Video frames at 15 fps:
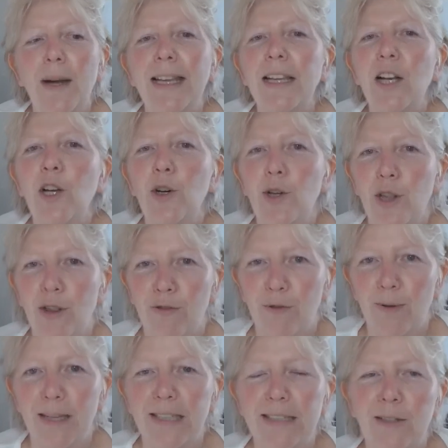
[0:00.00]
lot
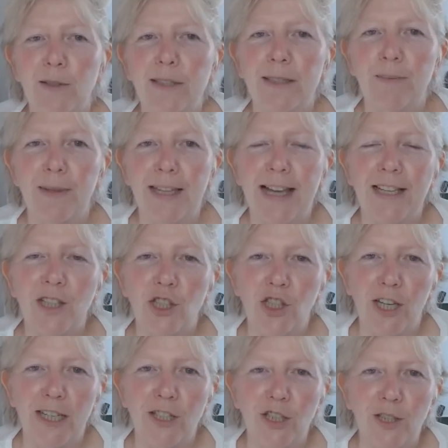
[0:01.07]
through it. So something had to
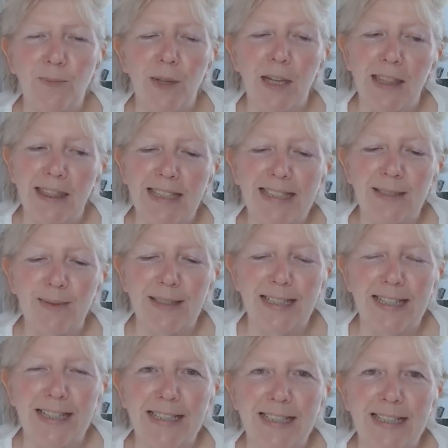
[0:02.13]
change, and this was
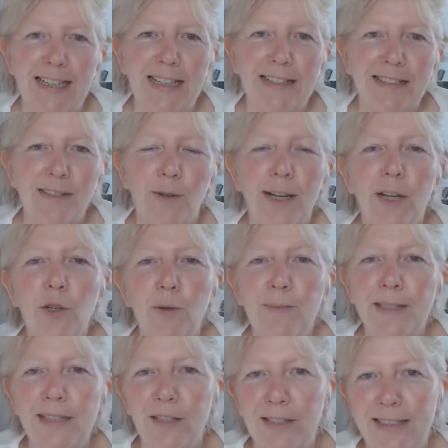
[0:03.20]
it. So I hope
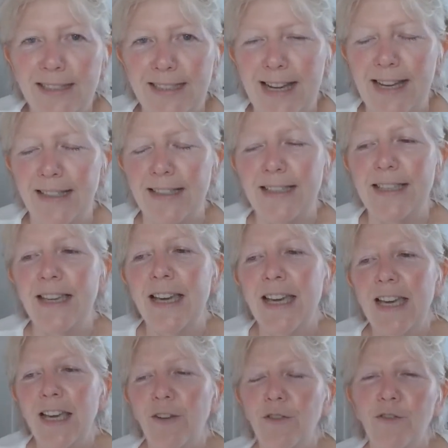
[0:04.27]
you understand.
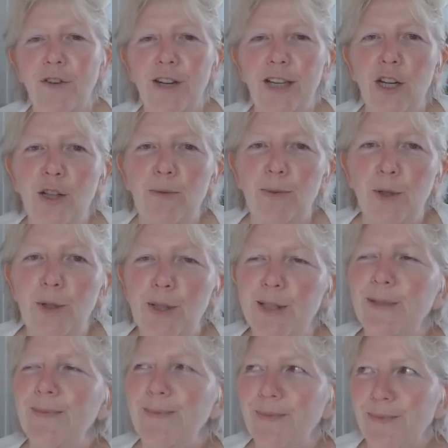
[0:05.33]
If you've already got the book,
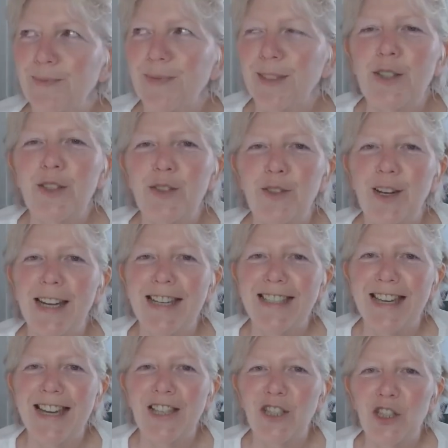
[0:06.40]
great,
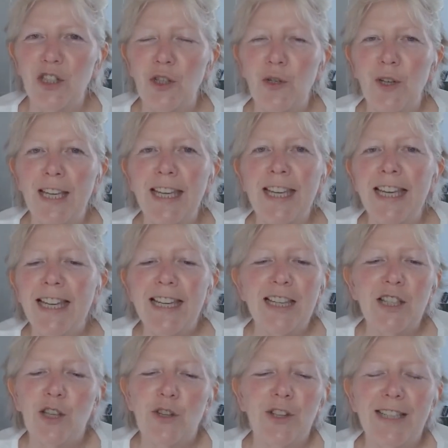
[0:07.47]
enjoy.
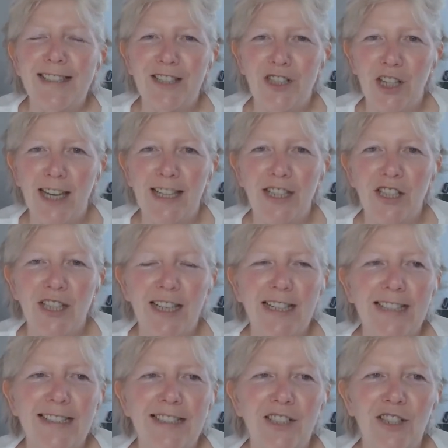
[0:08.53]
Nothing's changed.
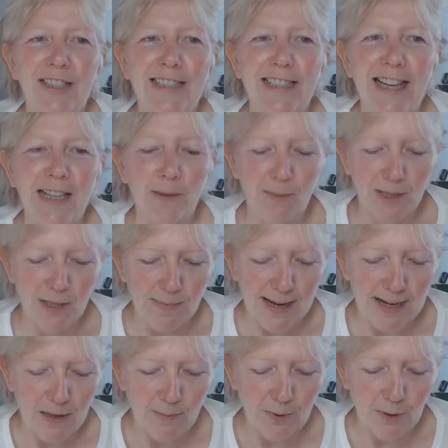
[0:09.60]
It's just anybody
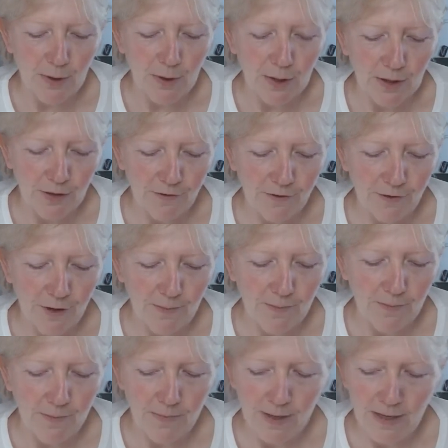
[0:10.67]
buying a book from